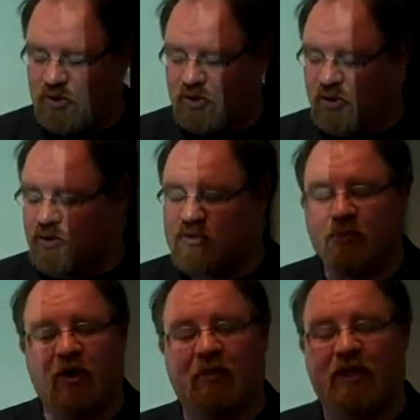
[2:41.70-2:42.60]
use a
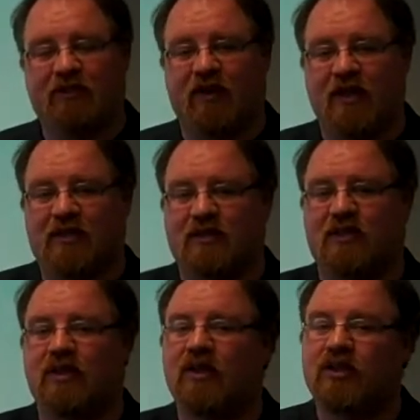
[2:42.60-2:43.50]
mobile
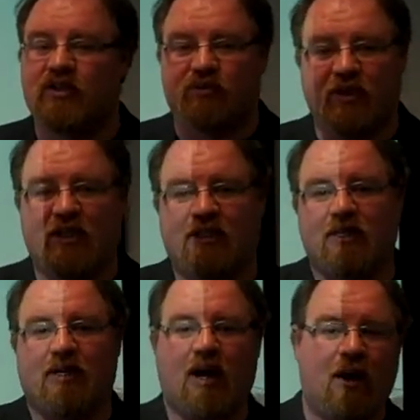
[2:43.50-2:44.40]
device to read
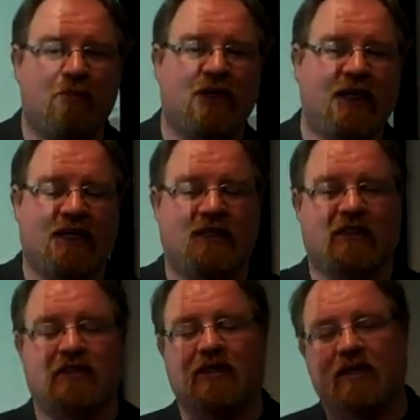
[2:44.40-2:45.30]

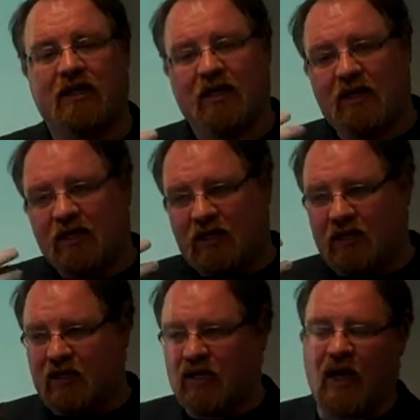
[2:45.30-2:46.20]
complicated,
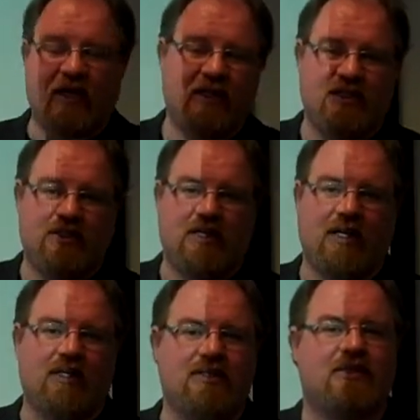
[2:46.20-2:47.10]
highly
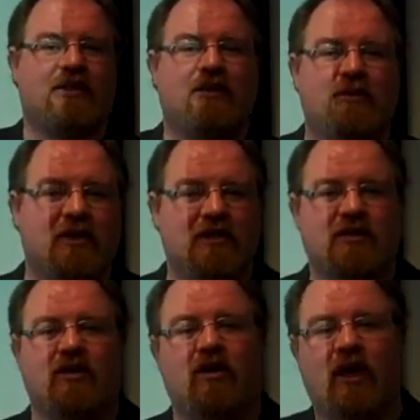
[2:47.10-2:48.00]
detailed
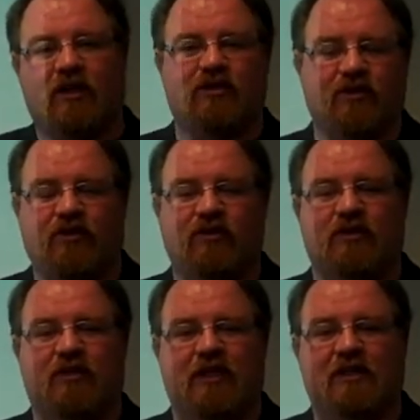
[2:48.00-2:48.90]
schemas or lecture notes or
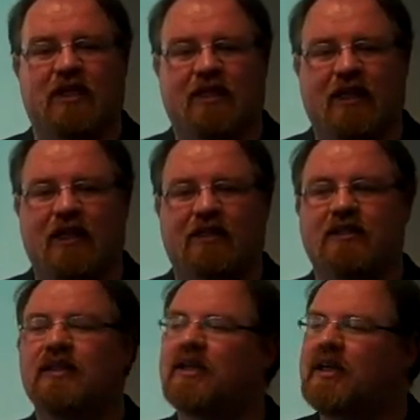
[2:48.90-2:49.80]
things like that.
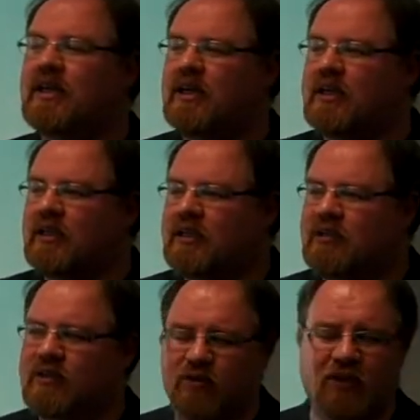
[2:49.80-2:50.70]
The
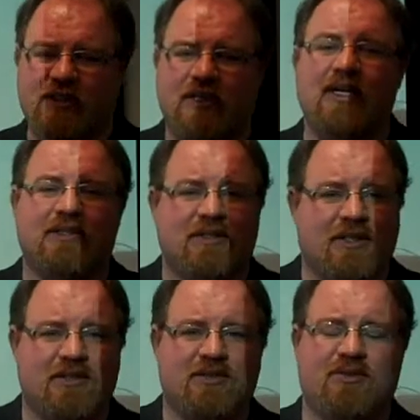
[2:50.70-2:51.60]
screen size is
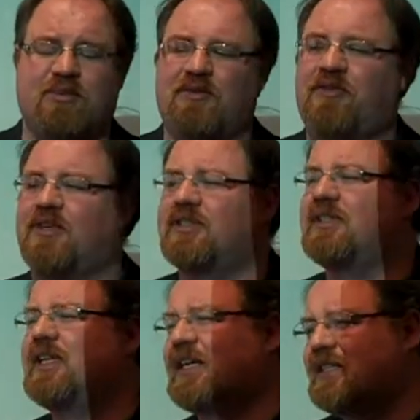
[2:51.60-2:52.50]
not suitable for it,
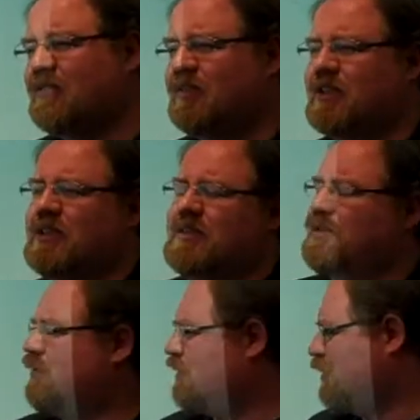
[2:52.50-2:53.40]
the activity isn't
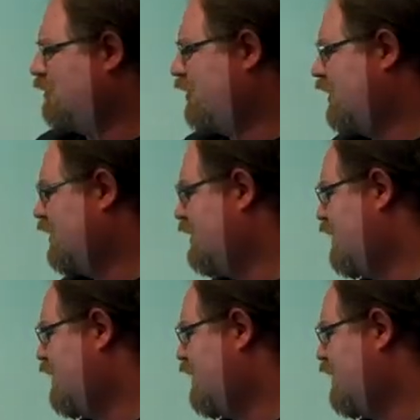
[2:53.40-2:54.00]
suitable for it.